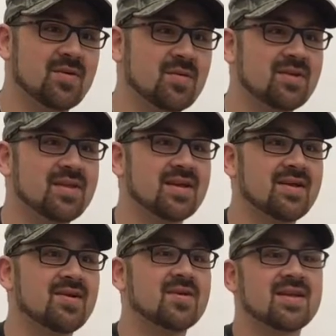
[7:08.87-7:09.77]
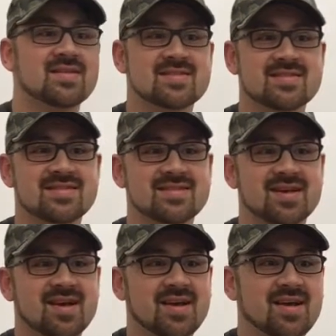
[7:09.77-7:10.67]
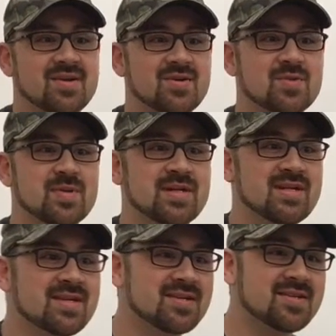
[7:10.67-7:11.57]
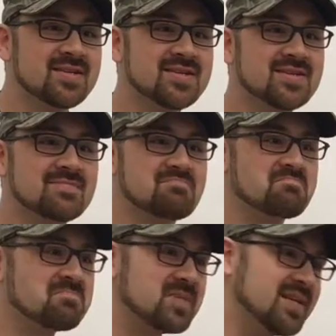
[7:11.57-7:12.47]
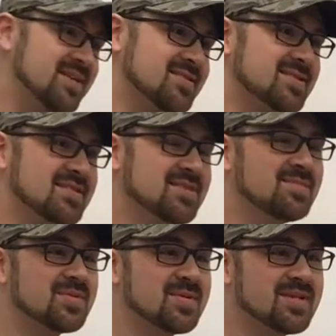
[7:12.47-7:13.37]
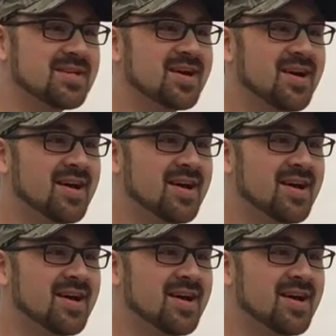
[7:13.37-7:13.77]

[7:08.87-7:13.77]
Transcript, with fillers: We're thinking, okay, this is no big deal. He doesn't seem to be